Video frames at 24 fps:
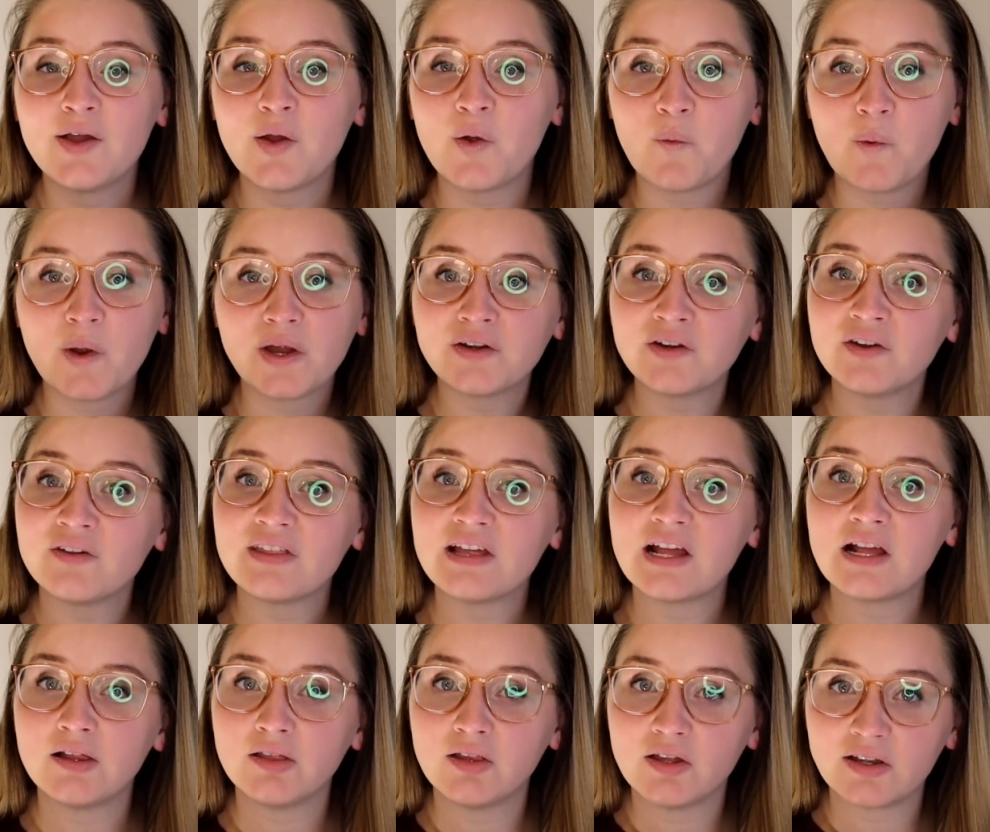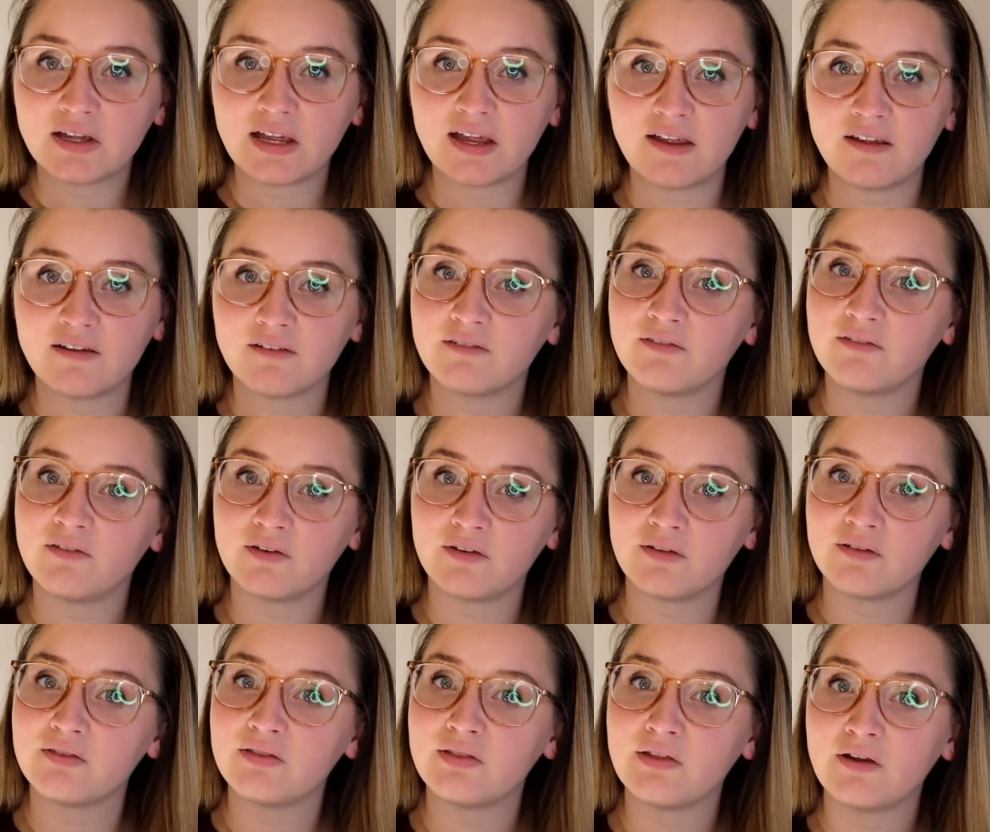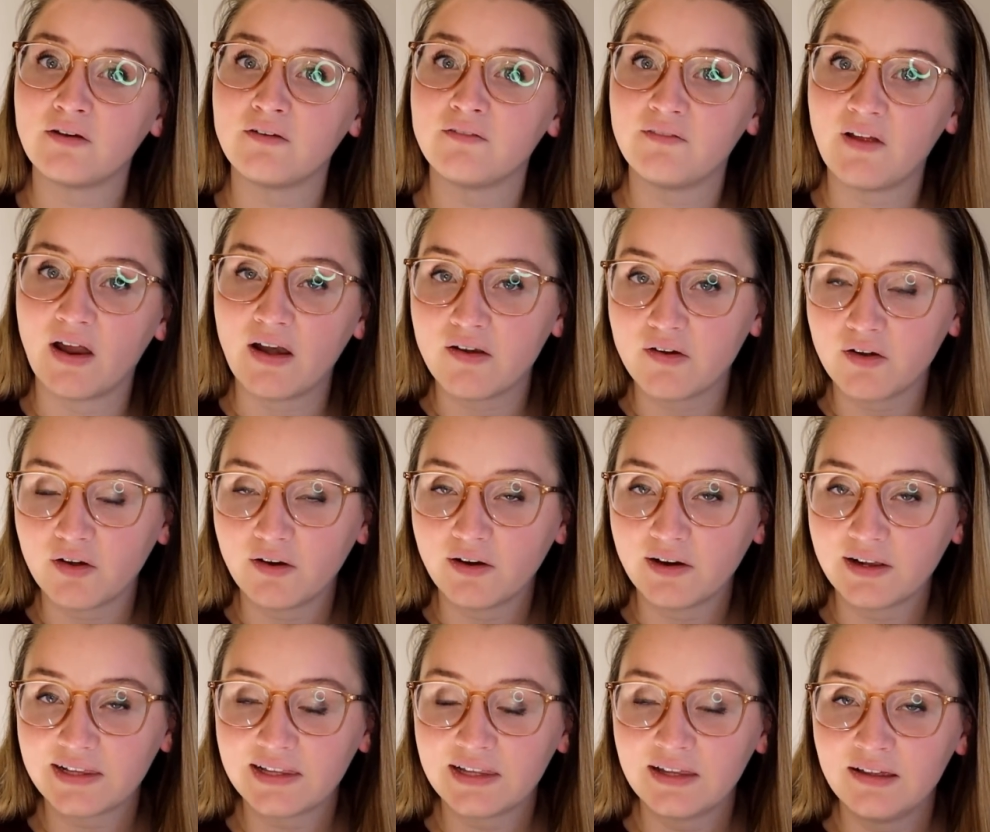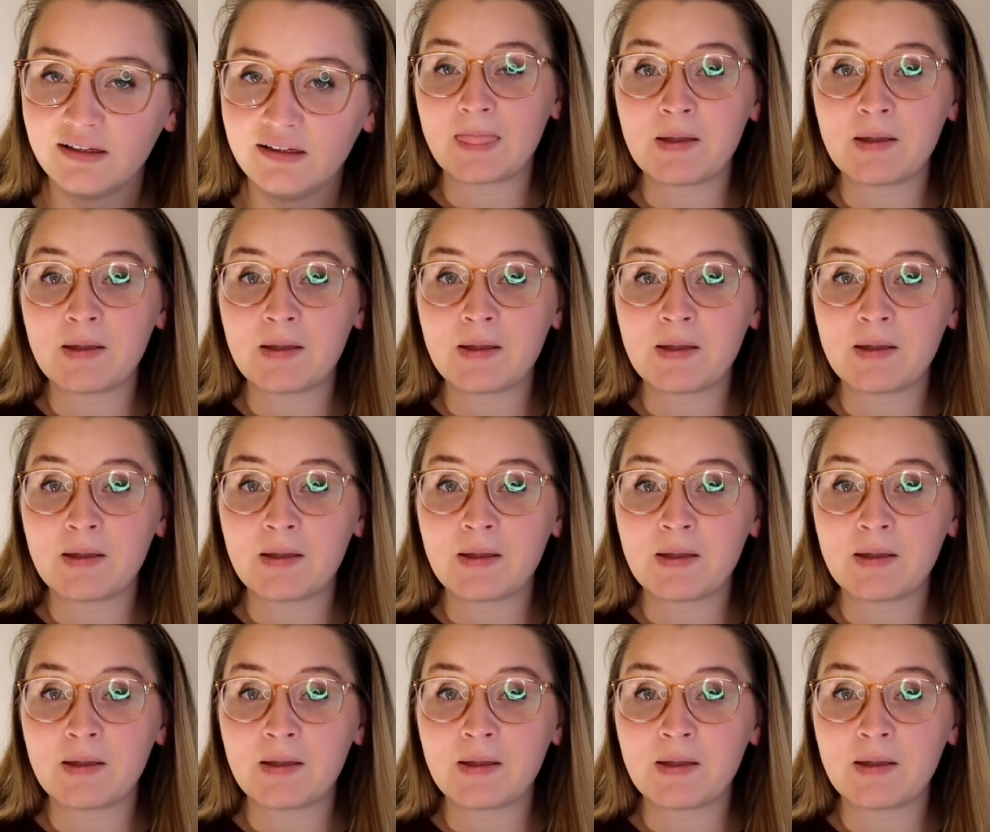Where are they looking for their vendors?